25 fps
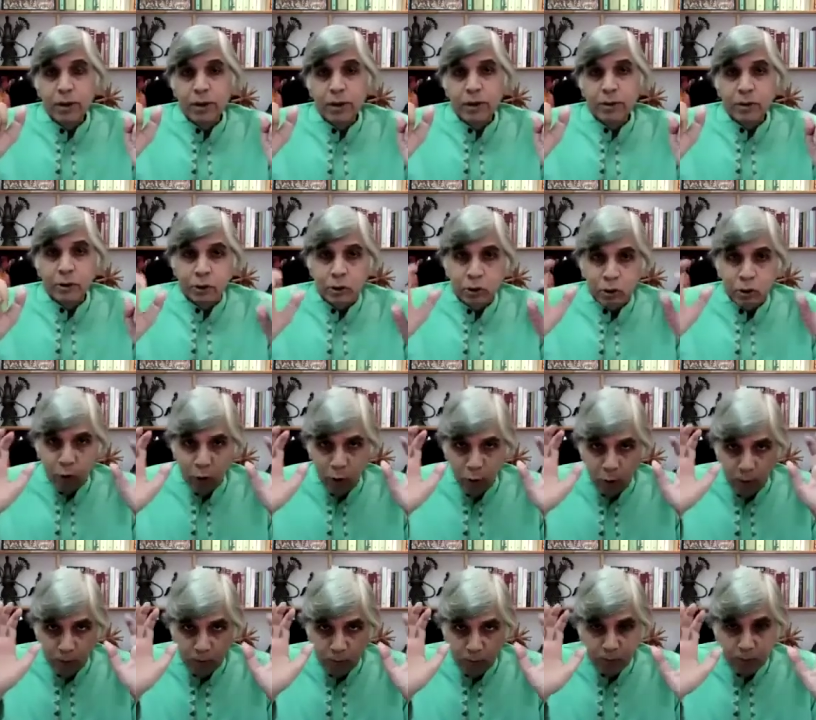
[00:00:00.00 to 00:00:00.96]

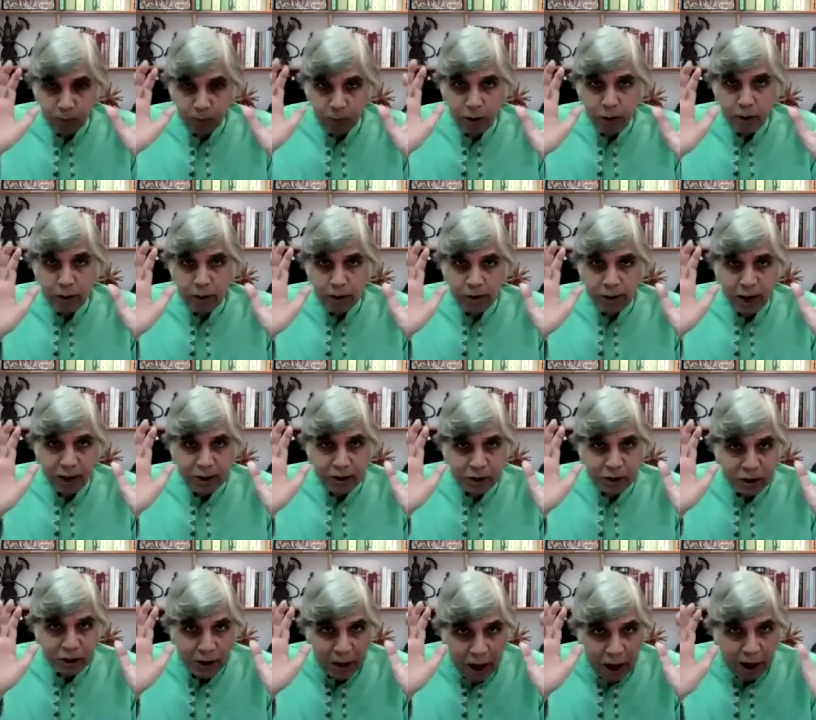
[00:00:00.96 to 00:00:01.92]
So
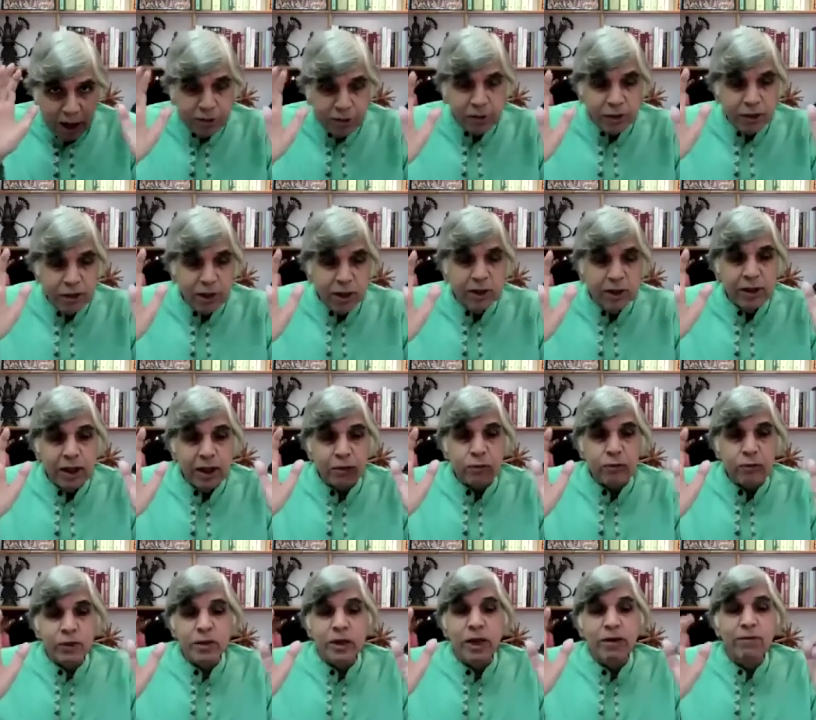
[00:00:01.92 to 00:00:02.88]
that's the other thing that
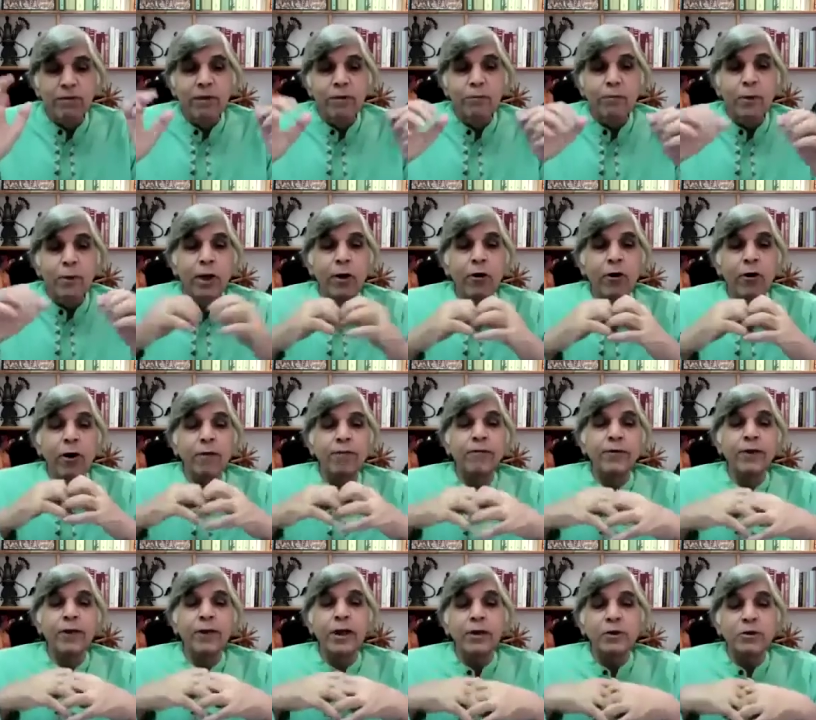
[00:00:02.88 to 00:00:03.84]
was giving me
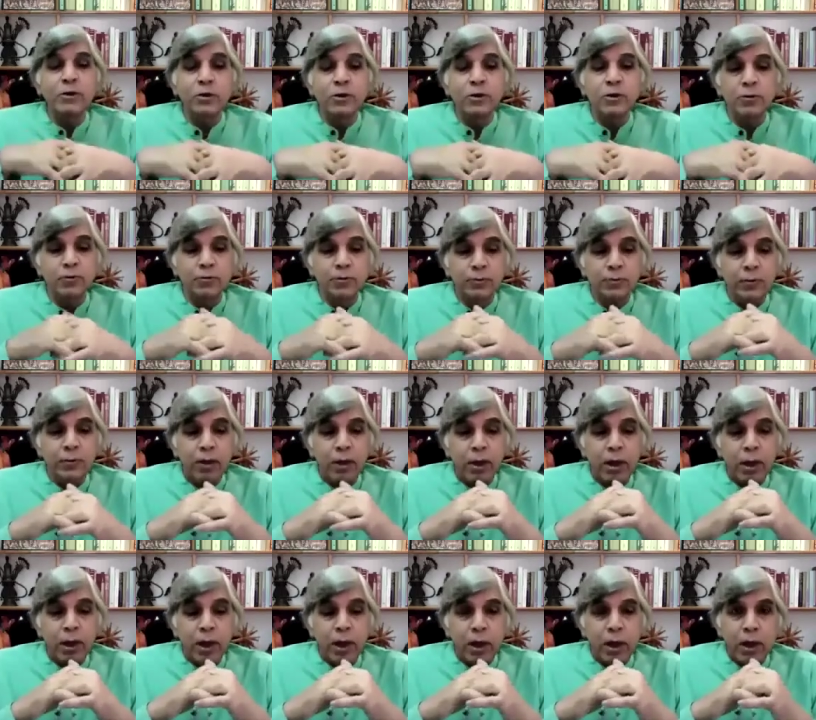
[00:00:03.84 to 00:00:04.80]
confidence.
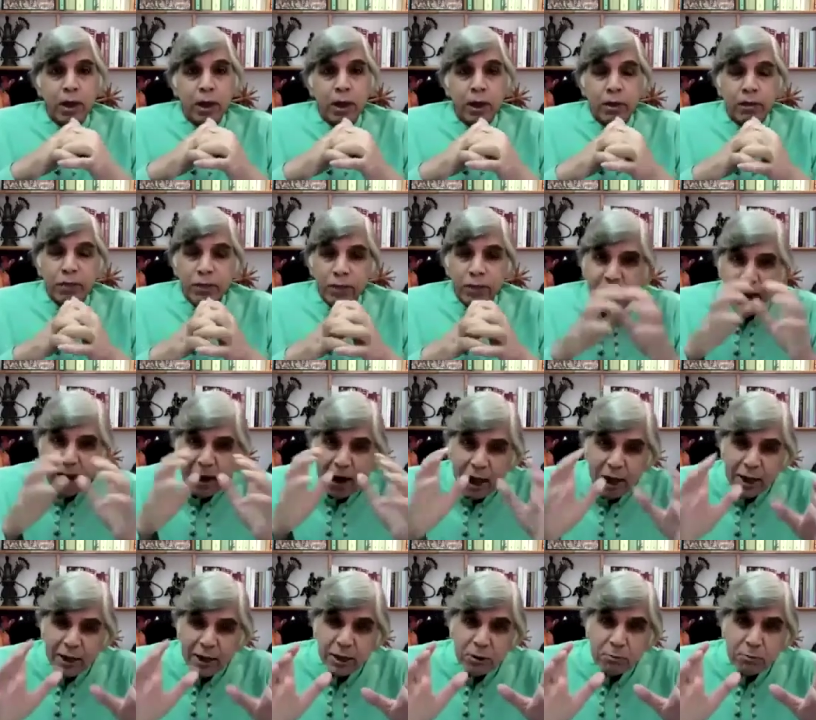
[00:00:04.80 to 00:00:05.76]
Then
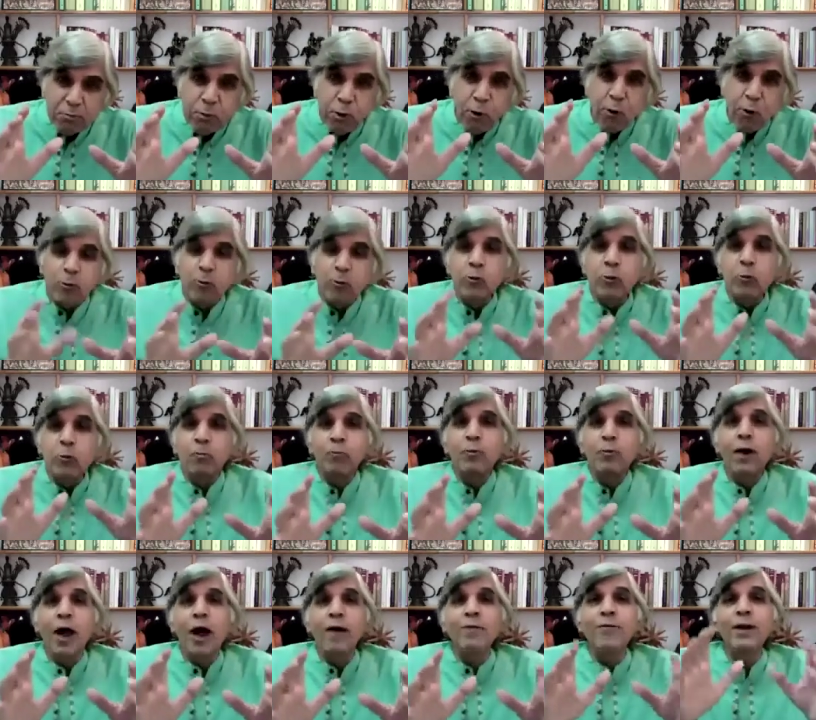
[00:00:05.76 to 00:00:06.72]
I spoke to
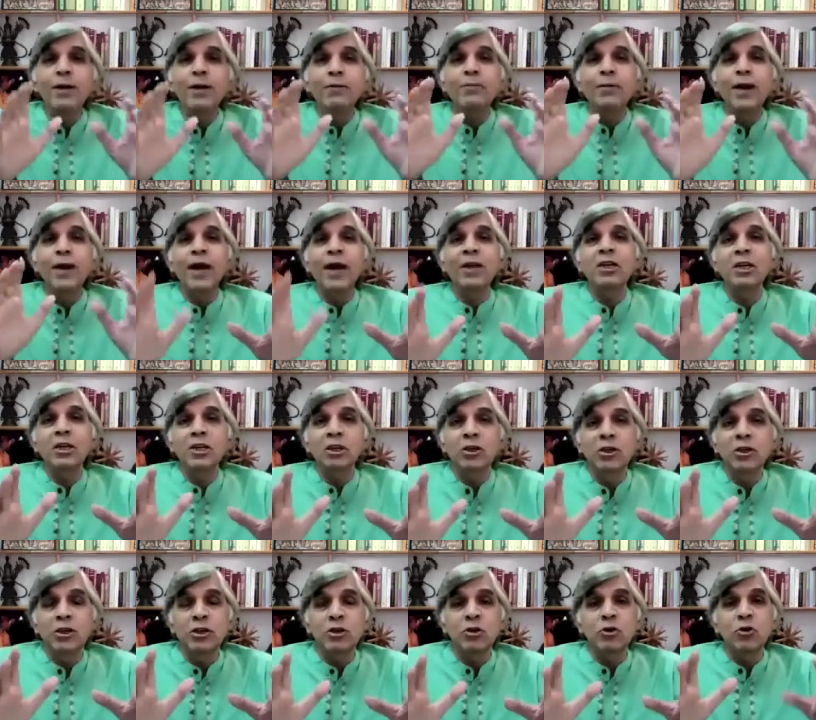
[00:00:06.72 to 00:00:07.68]
private
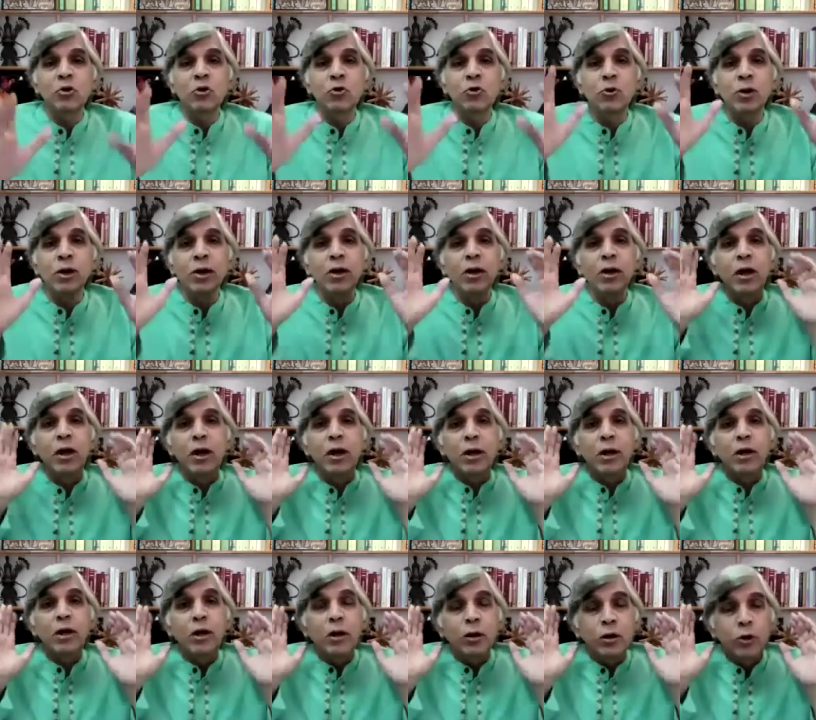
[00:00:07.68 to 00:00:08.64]
practitioners who were
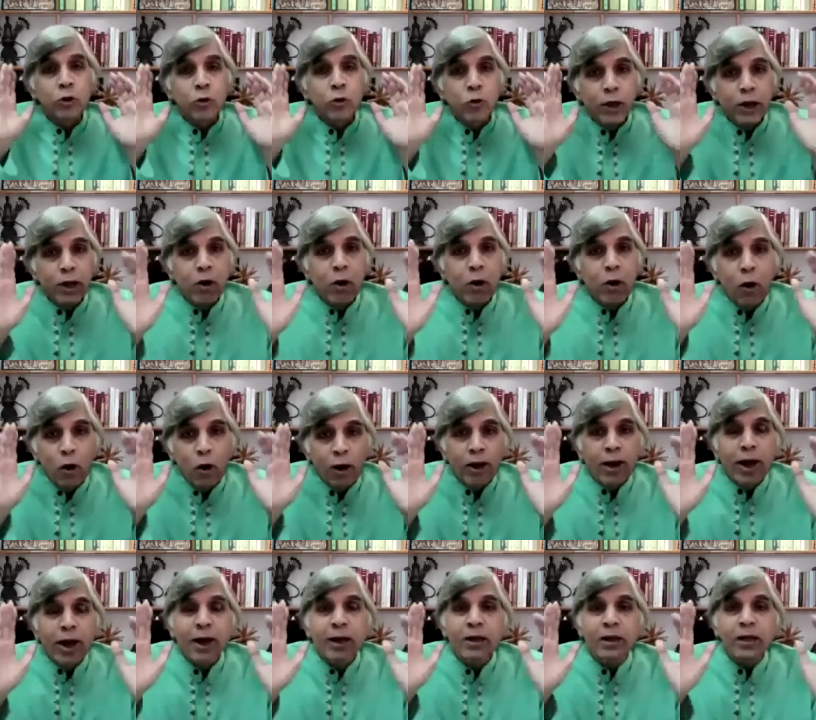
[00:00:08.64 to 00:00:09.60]
doing
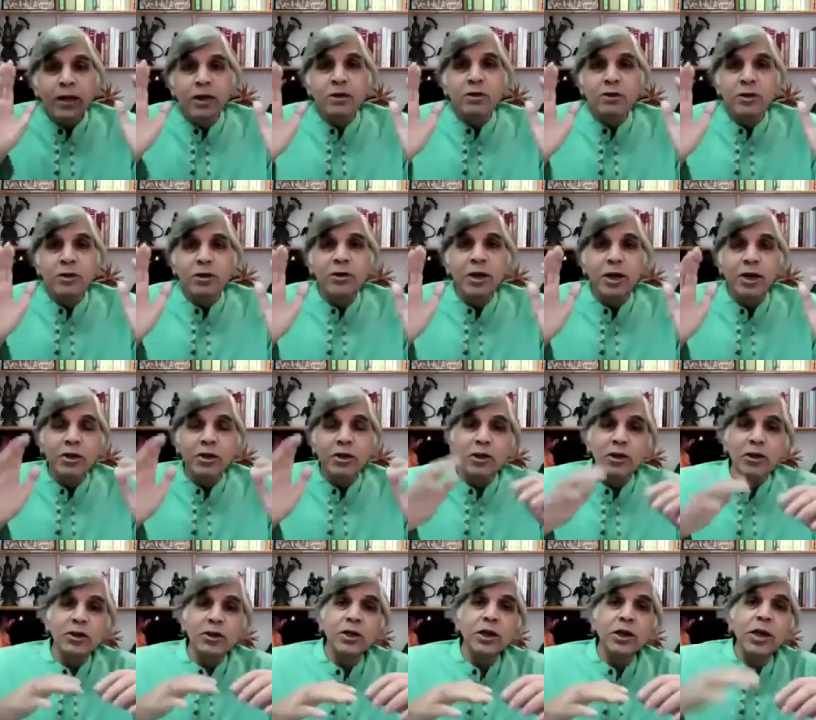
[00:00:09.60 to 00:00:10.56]
online
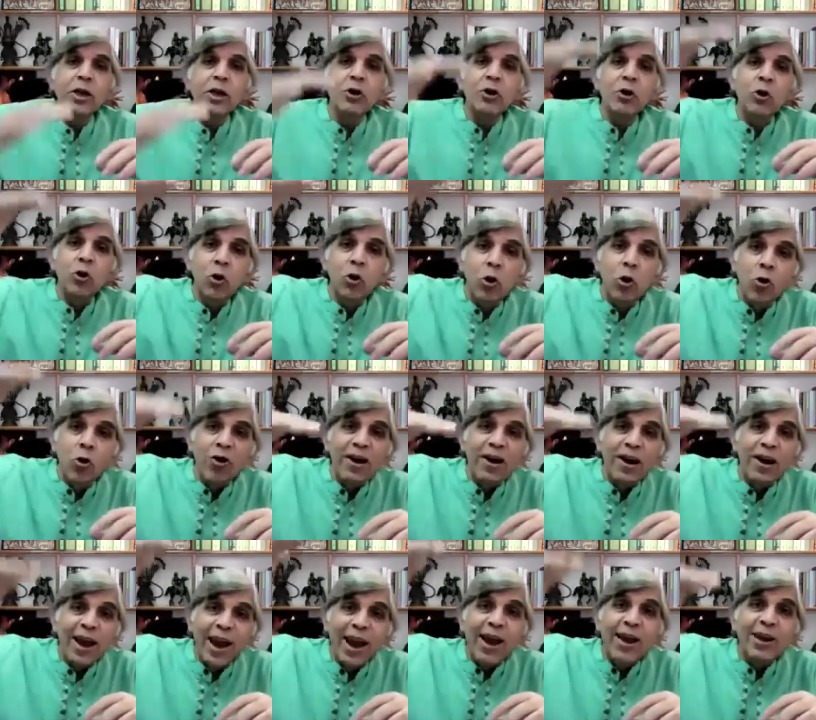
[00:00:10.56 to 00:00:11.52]
consultations in
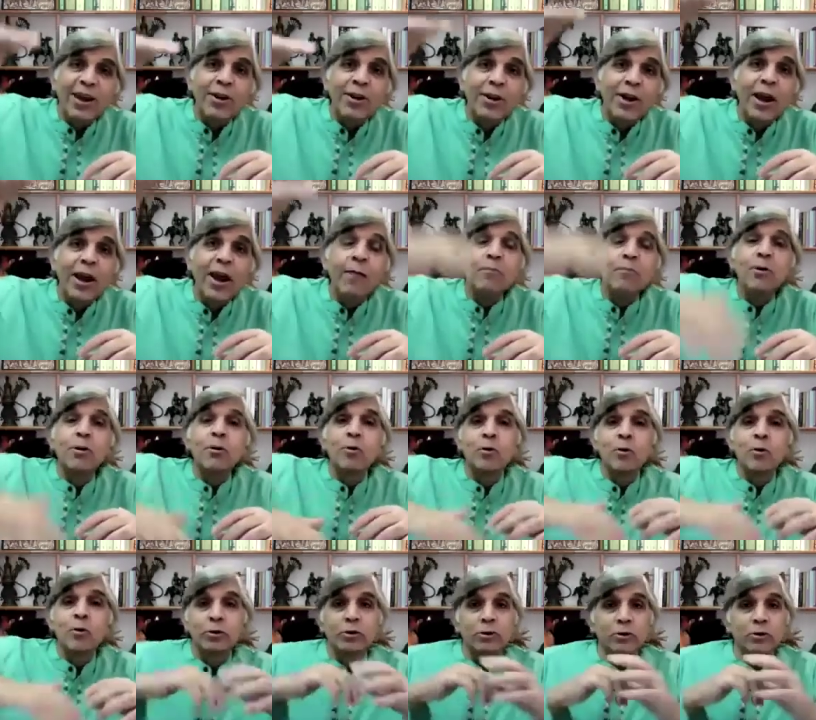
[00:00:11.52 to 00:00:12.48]
lower end
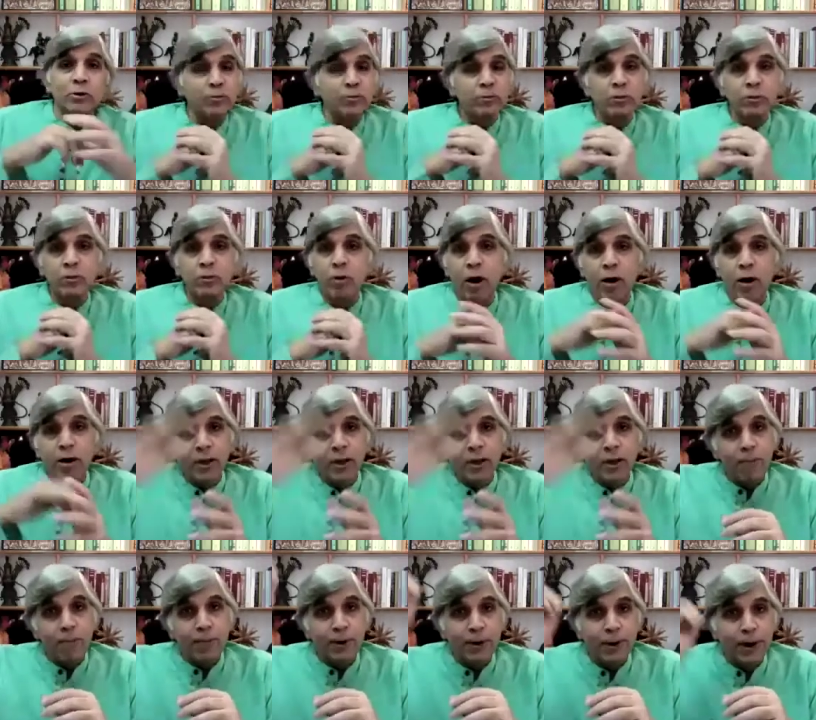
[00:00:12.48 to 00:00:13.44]
neighborhoods, not the
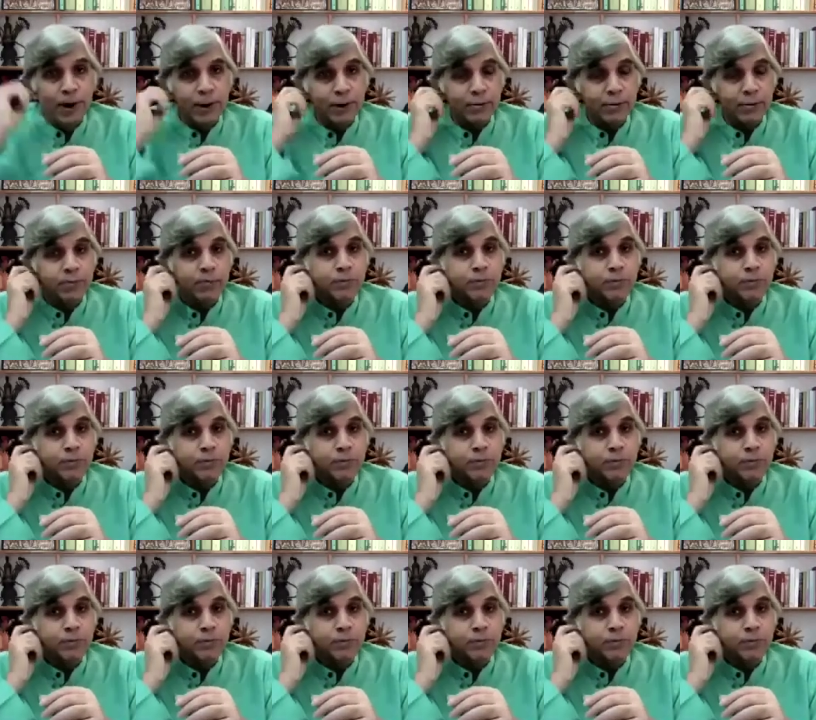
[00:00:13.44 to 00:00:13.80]
upper end.